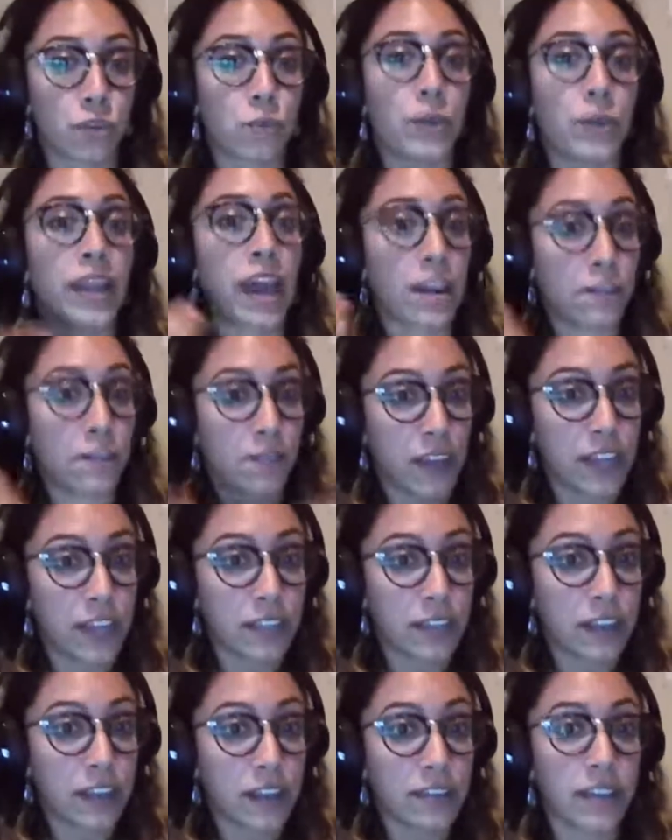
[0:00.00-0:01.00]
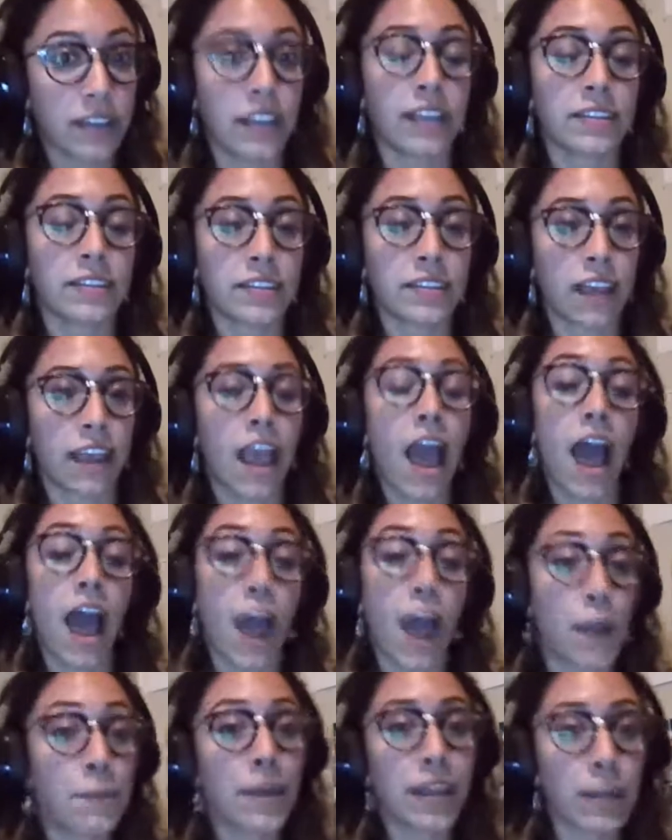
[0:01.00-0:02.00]
We got to fix this. It's like,
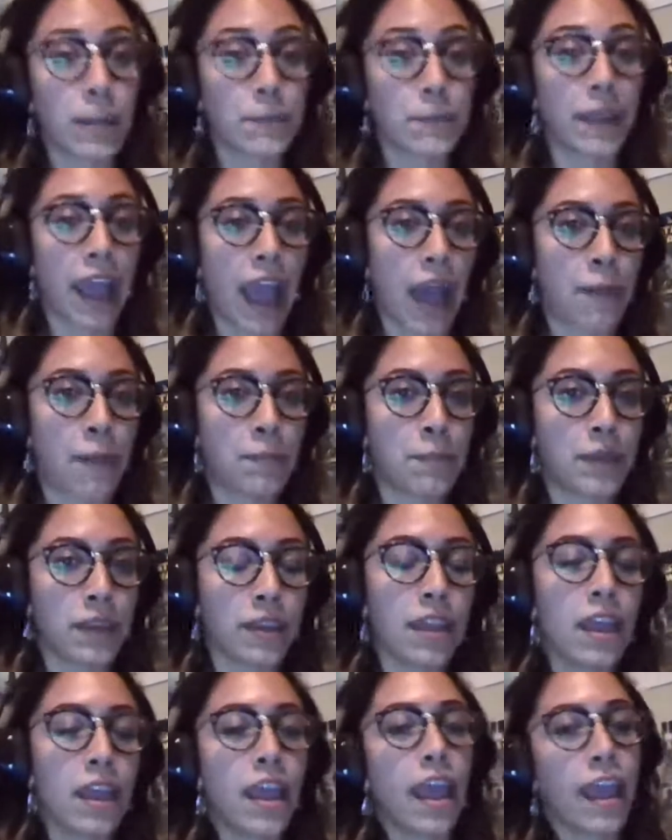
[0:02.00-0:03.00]
I'm not going to be happy.